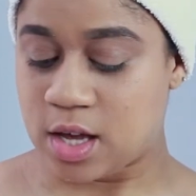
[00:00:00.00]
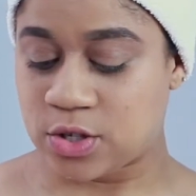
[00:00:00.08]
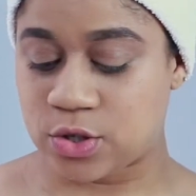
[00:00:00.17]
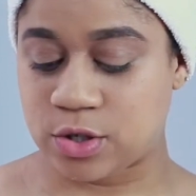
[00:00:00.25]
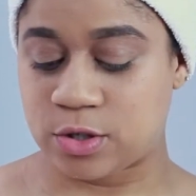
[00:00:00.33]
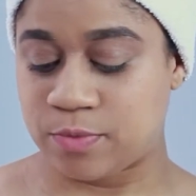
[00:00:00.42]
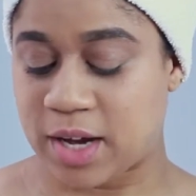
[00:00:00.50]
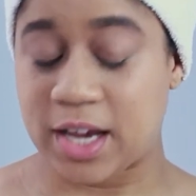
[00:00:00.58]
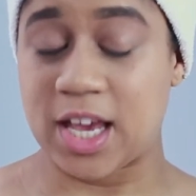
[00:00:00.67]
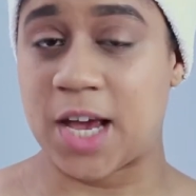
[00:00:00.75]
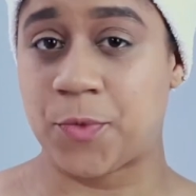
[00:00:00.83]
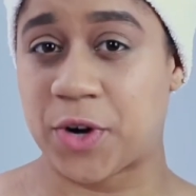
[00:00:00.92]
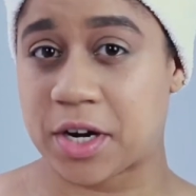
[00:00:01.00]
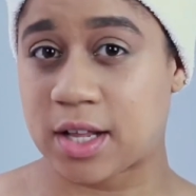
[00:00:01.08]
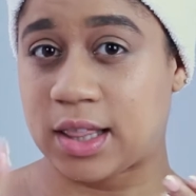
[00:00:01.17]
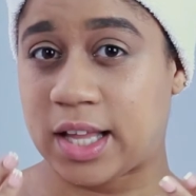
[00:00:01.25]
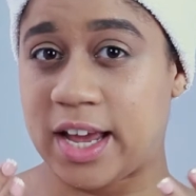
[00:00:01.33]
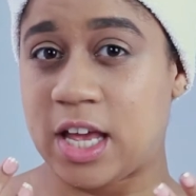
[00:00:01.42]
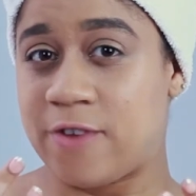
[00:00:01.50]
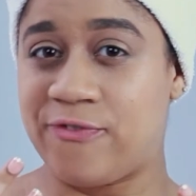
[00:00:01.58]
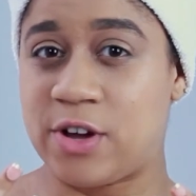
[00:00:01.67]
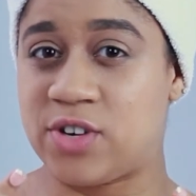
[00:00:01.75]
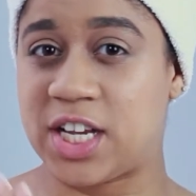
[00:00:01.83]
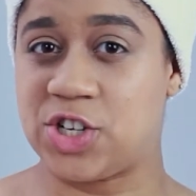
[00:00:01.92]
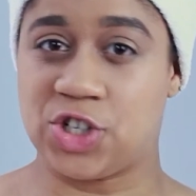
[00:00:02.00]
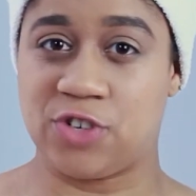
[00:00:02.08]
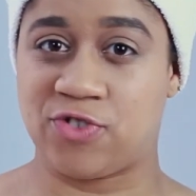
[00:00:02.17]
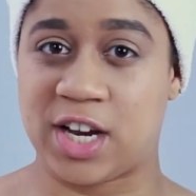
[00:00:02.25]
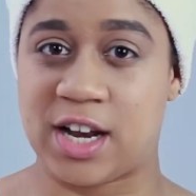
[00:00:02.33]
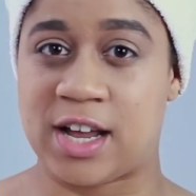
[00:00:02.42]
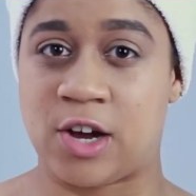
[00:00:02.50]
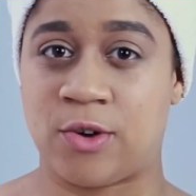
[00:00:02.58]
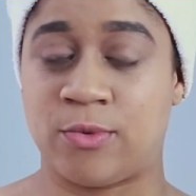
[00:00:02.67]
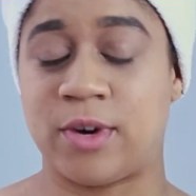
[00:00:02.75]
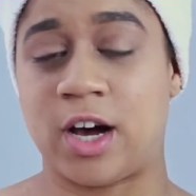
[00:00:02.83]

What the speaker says: So I am wearing a light foundation right now,